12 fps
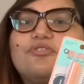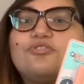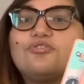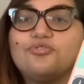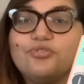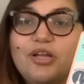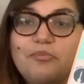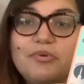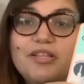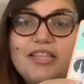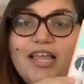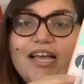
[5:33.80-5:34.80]
Strip
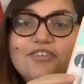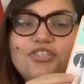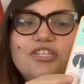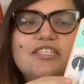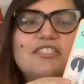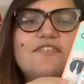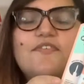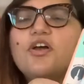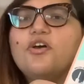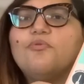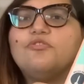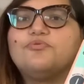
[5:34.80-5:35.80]
Lash Adhesive,
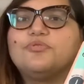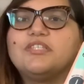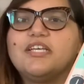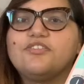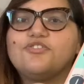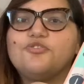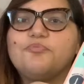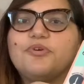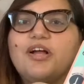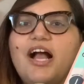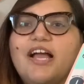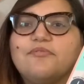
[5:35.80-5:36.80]
which was like
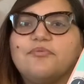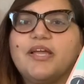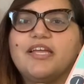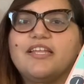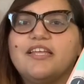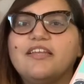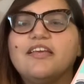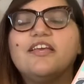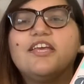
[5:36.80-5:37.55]
super high rated.